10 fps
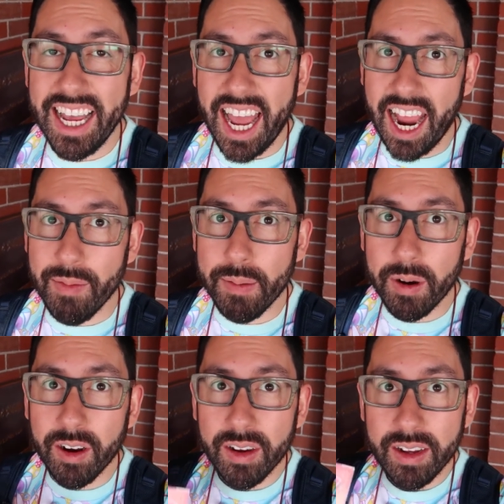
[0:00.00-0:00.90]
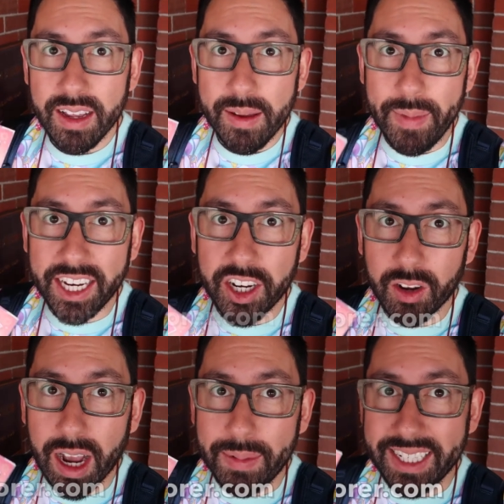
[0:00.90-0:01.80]
And remember, make sure to
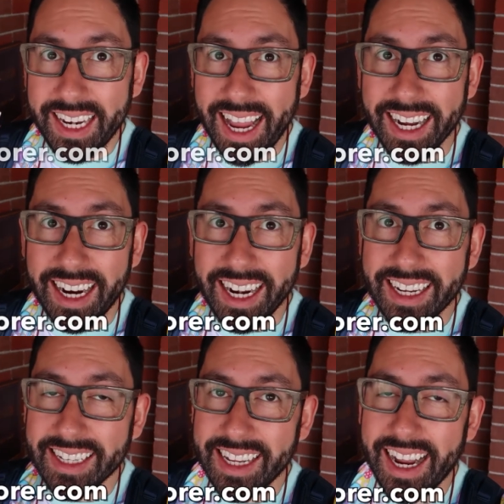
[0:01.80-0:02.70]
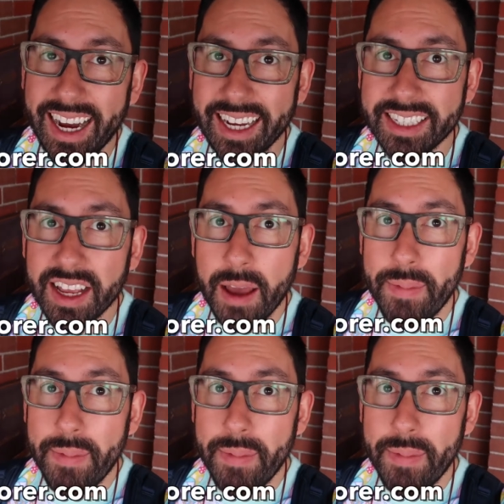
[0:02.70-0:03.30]
grab a Today Guide because it has